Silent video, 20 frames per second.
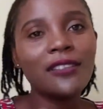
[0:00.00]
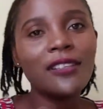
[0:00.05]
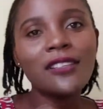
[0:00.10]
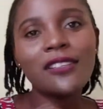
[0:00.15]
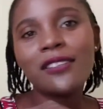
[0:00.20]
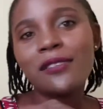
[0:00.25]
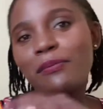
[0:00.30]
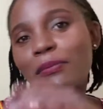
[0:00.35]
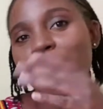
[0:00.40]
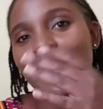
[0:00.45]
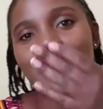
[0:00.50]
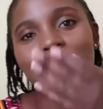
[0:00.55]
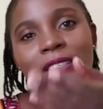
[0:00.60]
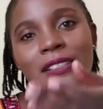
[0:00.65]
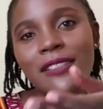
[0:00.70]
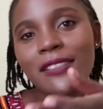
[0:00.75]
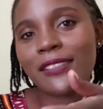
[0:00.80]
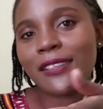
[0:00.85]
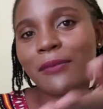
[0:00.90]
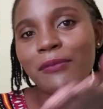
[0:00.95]
just
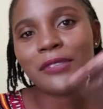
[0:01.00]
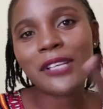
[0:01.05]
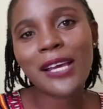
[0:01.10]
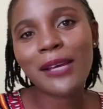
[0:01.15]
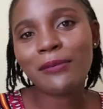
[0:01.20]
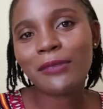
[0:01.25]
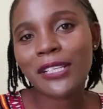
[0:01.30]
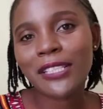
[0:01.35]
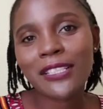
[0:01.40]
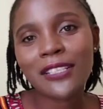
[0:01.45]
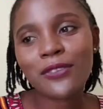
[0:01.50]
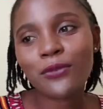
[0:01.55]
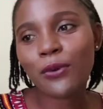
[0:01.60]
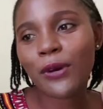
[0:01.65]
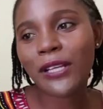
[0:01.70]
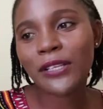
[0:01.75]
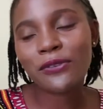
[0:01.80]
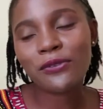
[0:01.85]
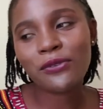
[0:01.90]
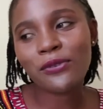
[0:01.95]
depends sometimes i just
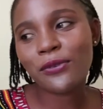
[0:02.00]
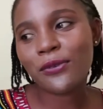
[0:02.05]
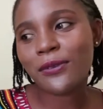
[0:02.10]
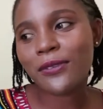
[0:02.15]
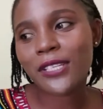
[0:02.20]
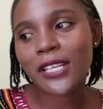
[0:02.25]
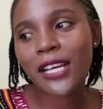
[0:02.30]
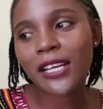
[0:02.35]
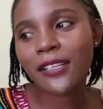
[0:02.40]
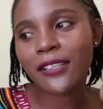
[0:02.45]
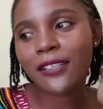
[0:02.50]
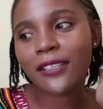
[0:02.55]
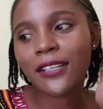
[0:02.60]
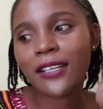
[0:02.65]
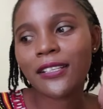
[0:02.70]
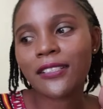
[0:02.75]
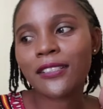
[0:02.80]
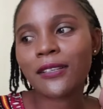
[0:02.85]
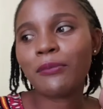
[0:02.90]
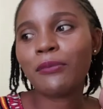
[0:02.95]
want to change
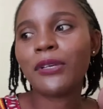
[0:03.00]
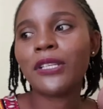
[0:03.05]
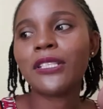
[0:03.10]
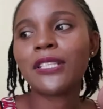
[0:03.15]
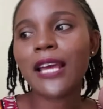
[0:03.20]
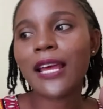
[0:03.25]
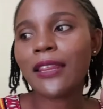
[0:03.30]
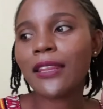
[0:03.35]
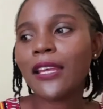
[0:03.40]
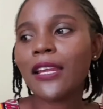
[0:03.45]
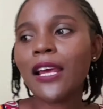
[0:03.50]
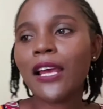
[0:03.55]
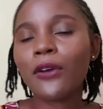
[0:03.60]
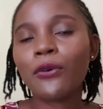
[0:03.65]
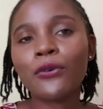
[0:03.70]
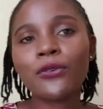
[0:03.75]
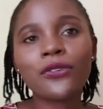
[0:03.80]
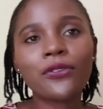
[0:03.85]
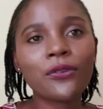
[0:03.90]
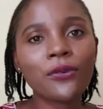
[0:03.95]
things a bit and then i
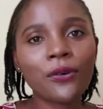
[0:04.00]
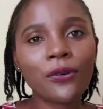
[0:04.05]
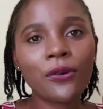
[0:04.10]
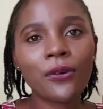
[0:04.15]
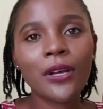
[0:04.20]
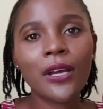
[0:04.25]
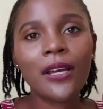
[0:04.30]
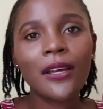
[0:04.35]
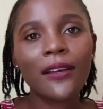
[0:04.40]
also